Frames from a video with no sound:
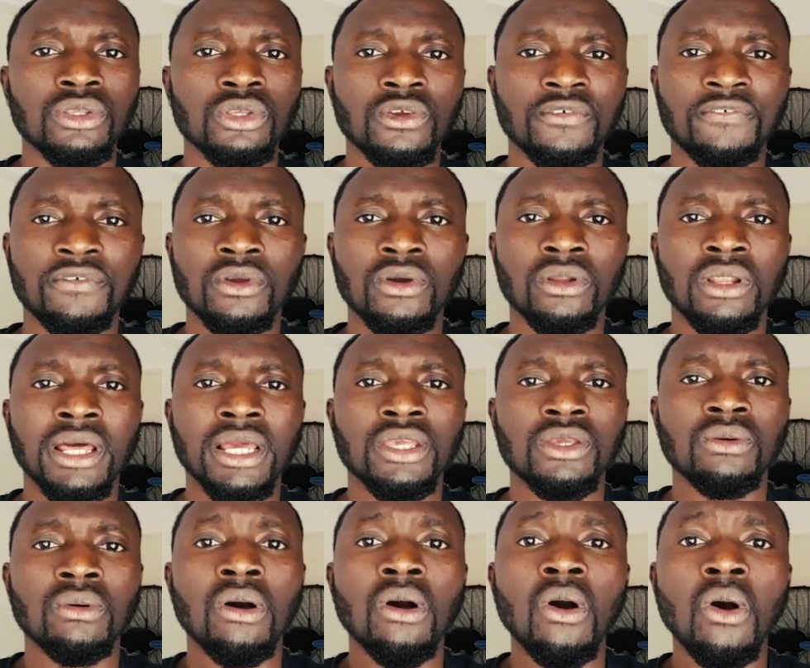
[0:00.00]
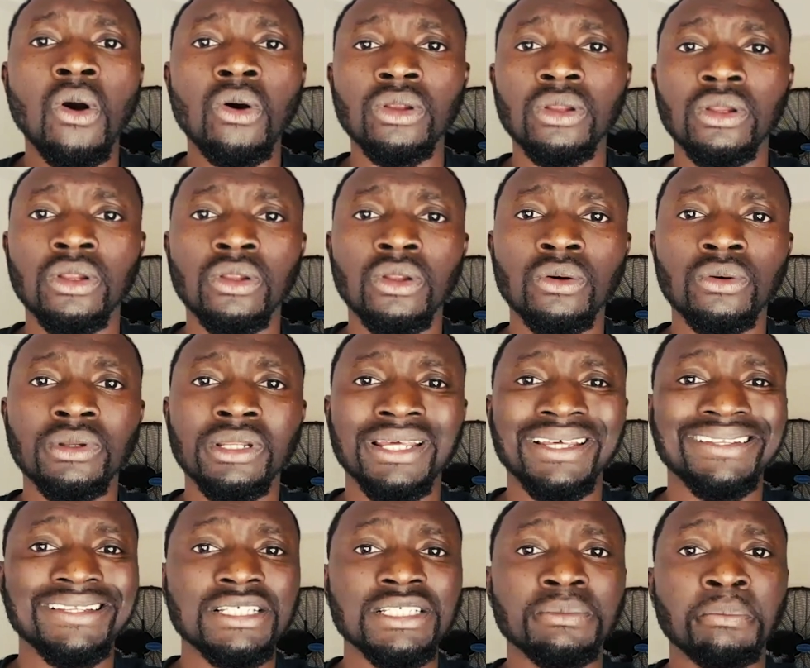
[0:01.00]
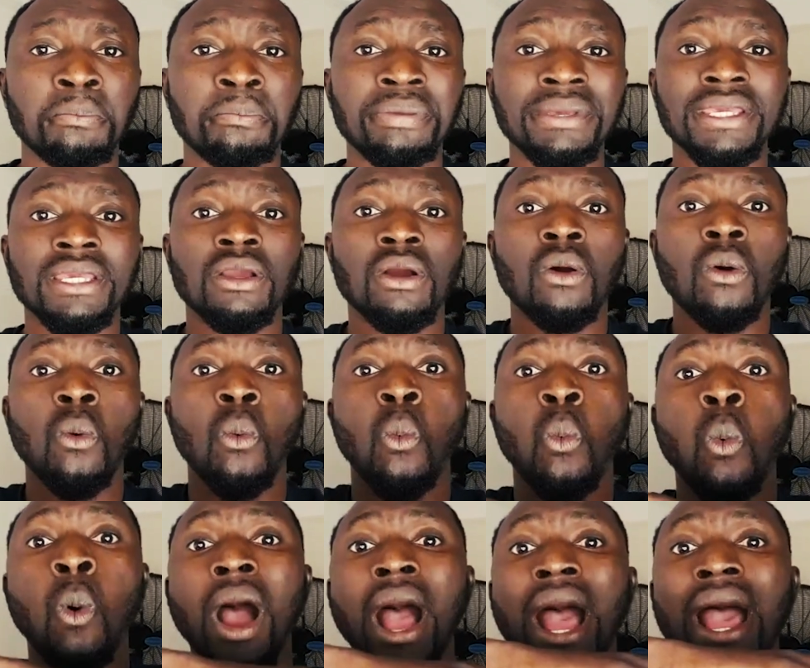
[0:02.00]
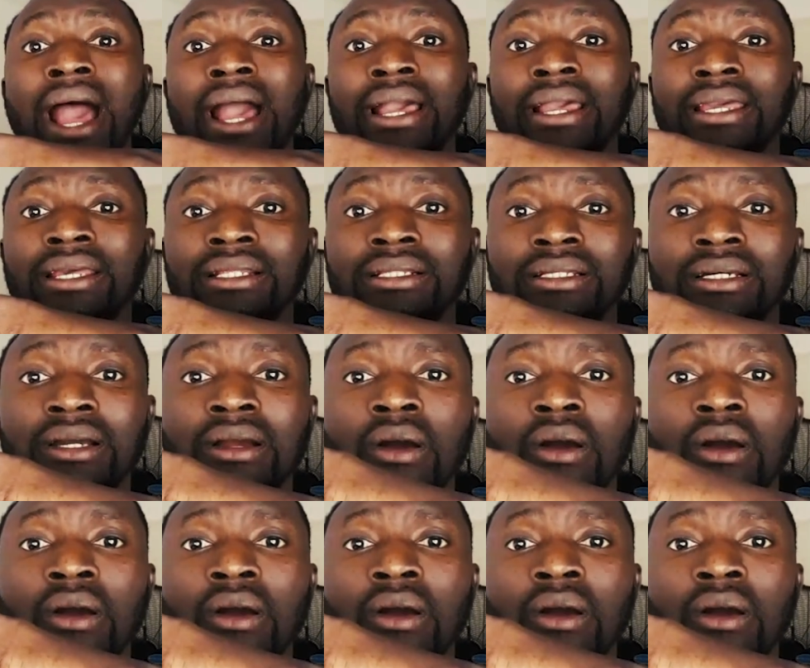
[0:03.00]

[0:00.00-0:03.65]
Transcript: you feel like you are all alone in this big wide